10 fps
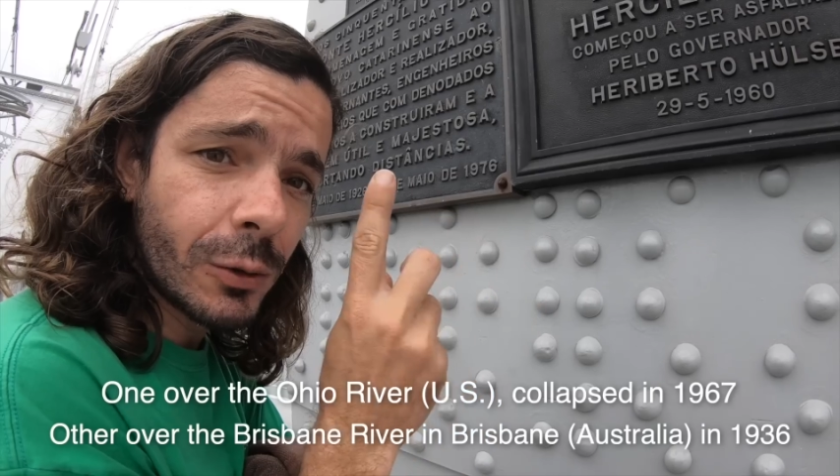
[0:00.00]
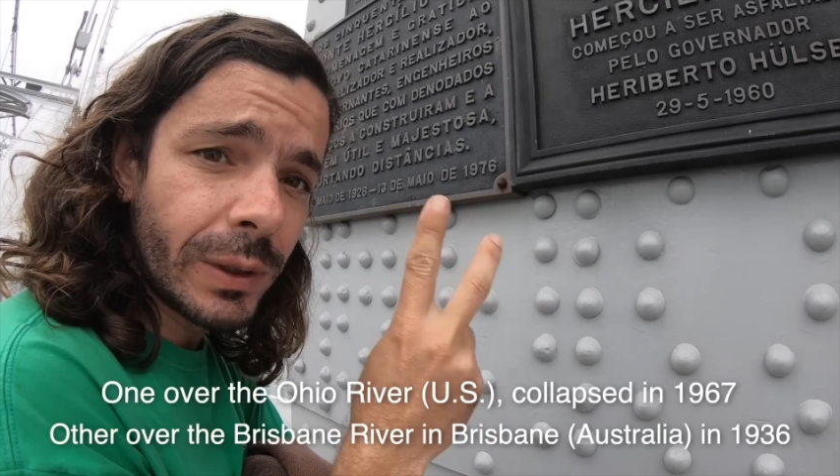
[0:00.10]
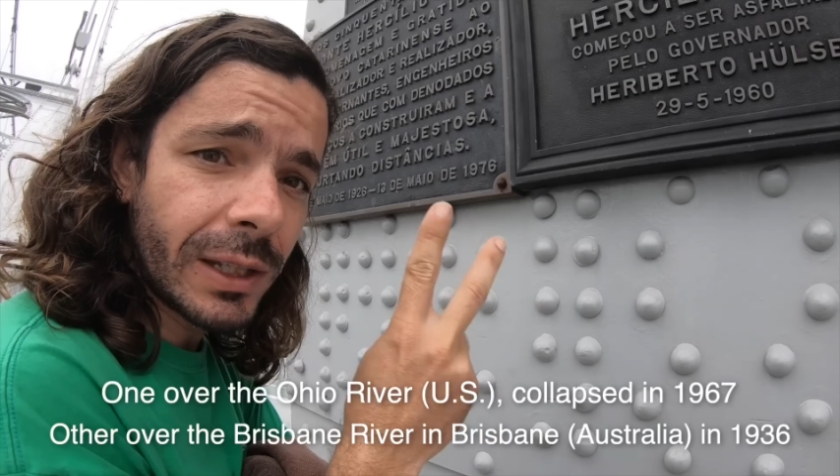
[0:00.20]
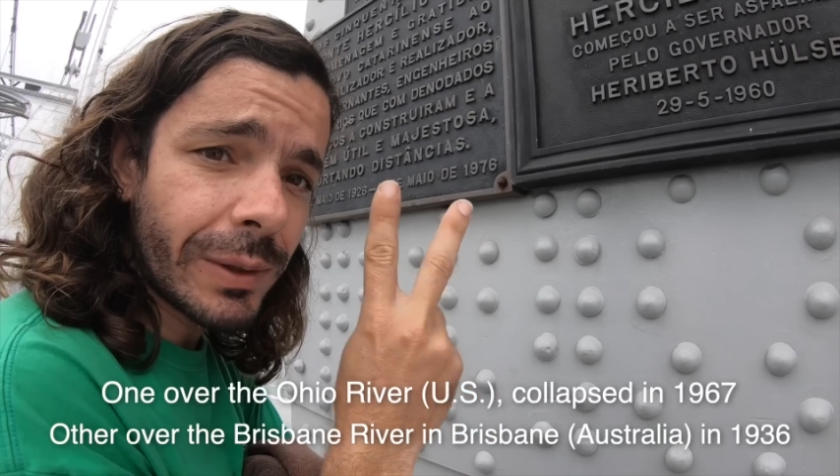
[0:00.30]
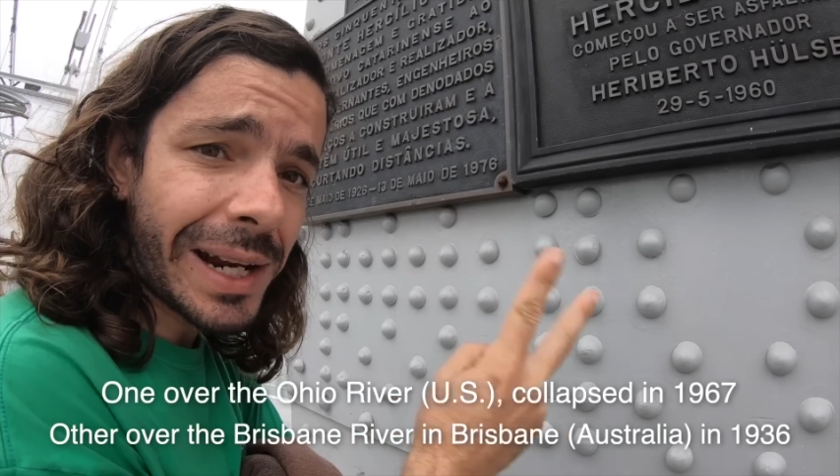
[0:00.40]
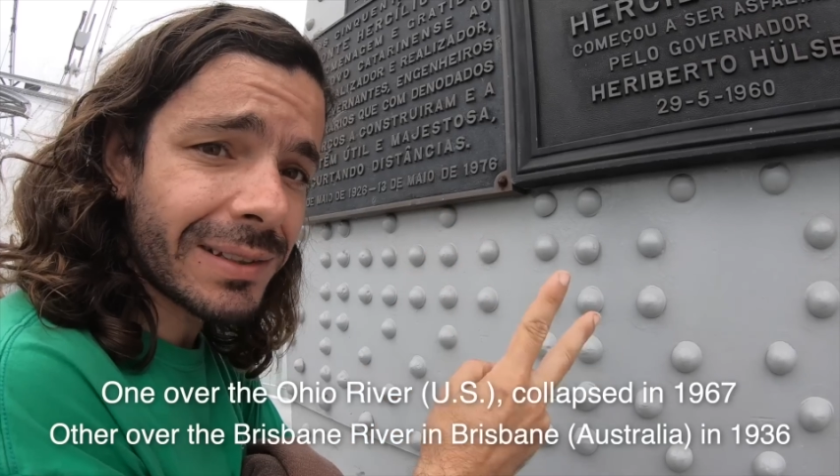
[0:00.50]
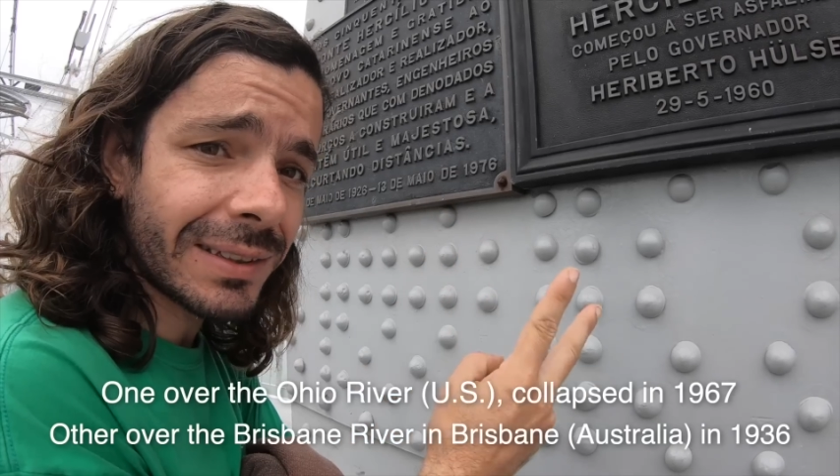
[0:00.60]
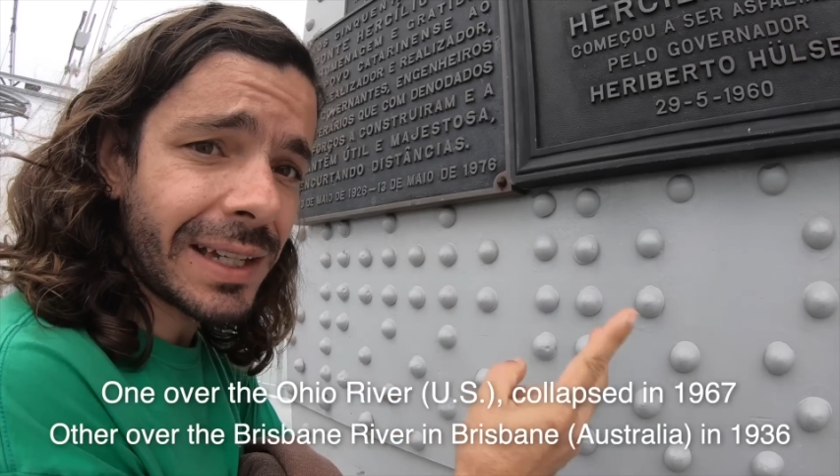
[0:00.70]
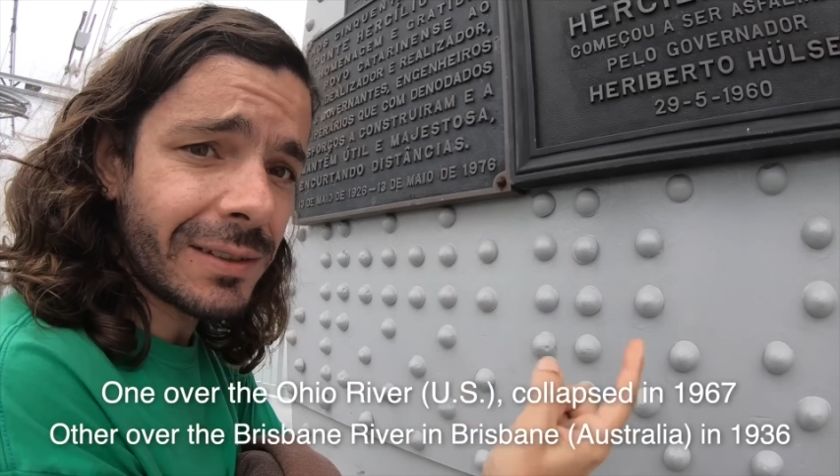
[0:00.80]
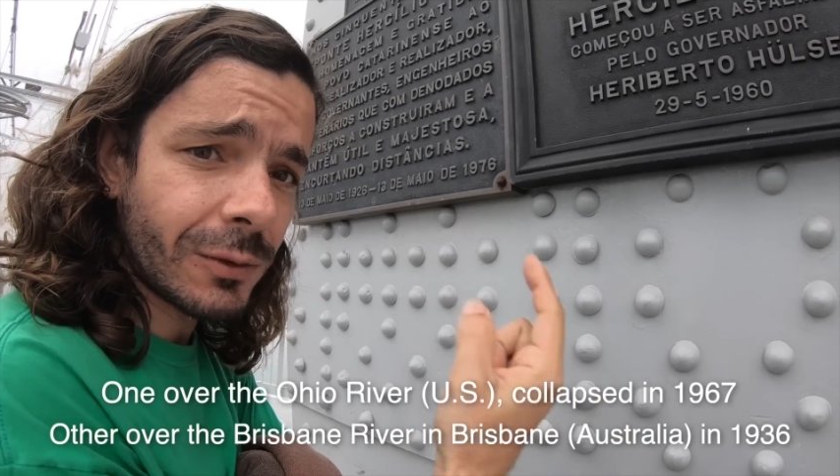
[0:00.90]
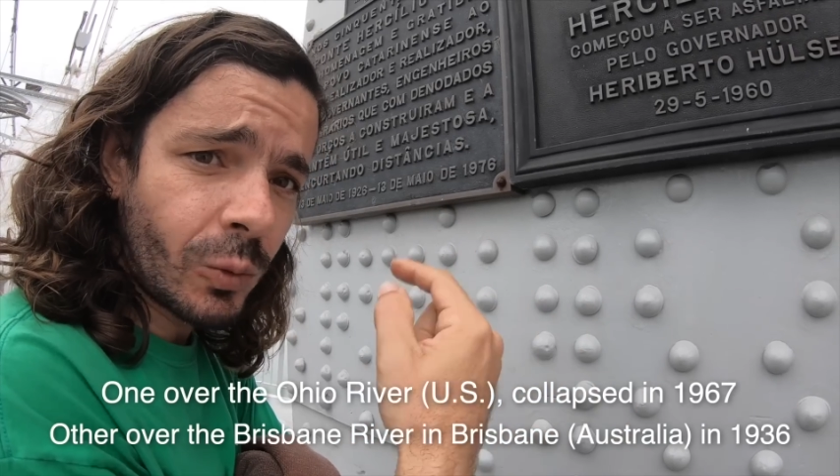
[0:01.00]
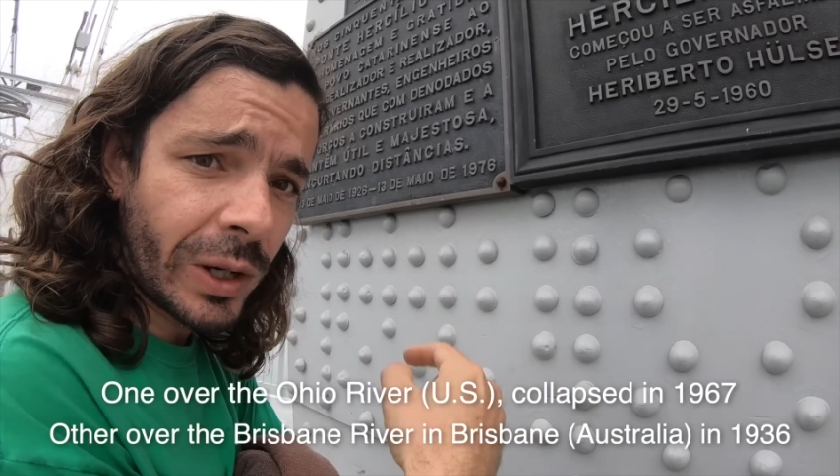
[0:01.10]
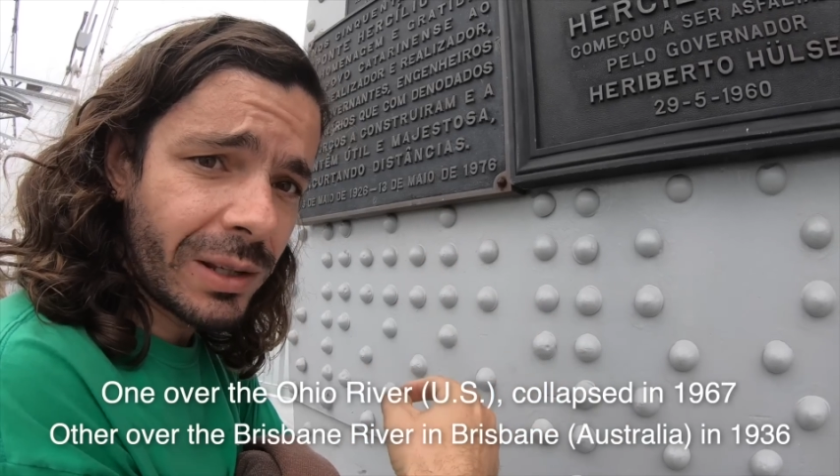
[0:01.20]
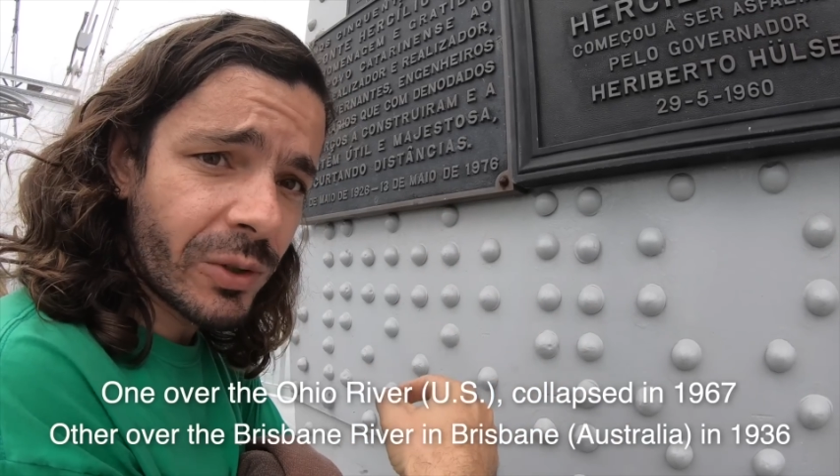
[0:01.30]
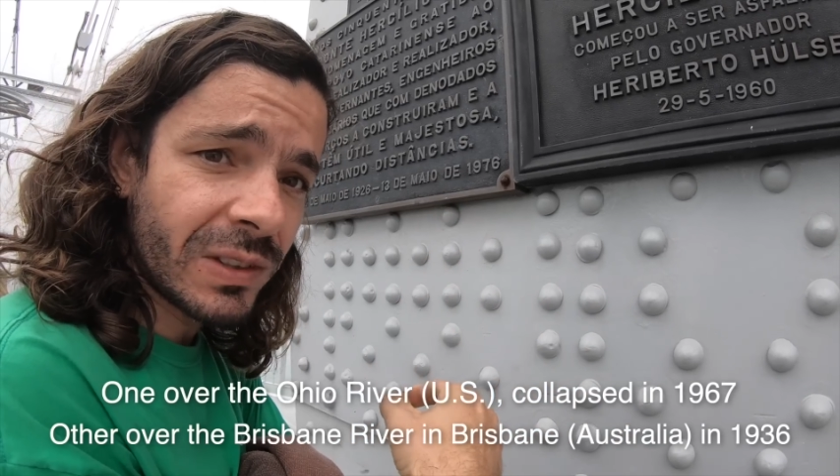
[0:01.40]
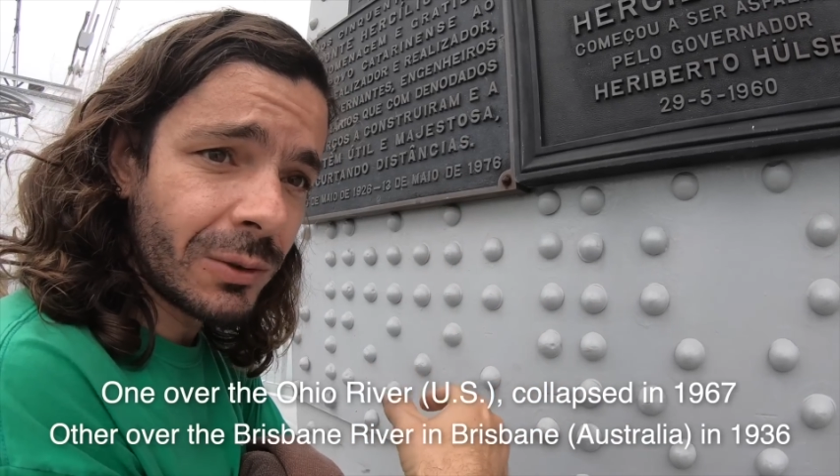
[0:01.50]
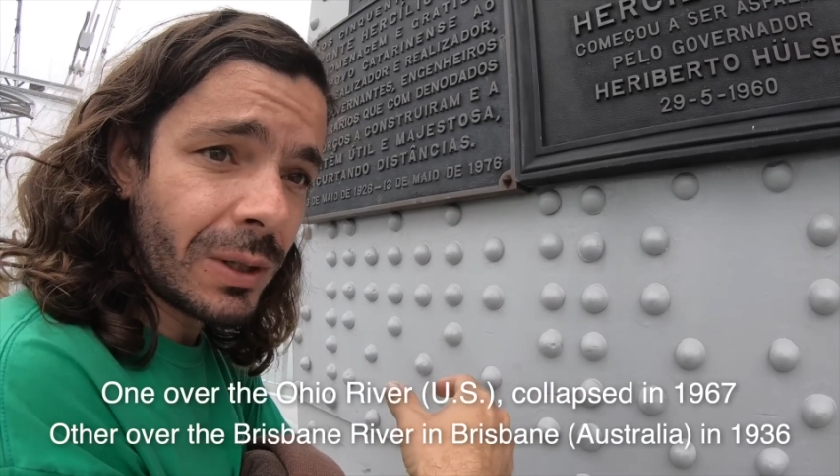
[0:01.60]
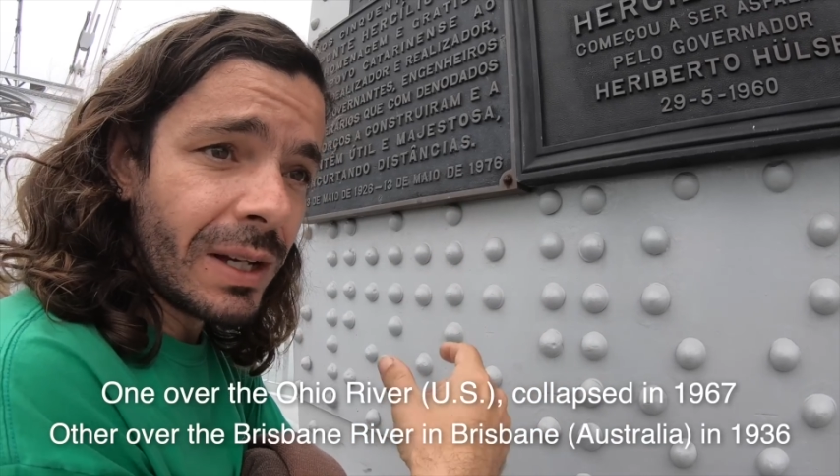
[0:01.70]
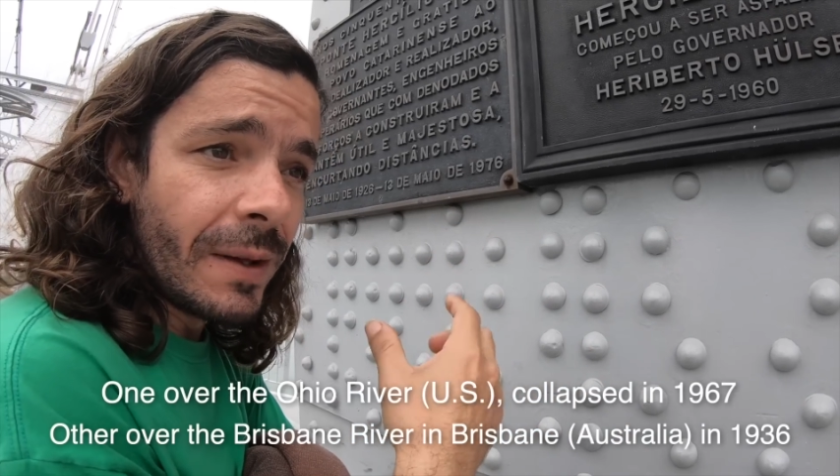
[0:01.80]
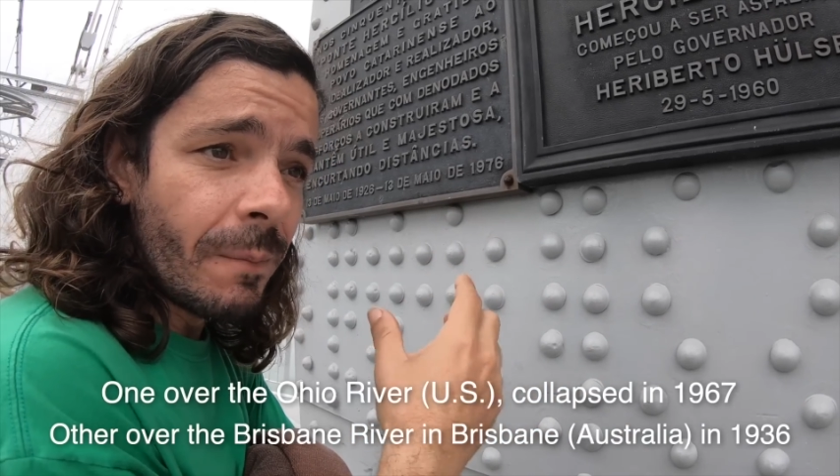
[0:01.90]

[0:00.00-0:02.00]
two in the United States, one in Brazil,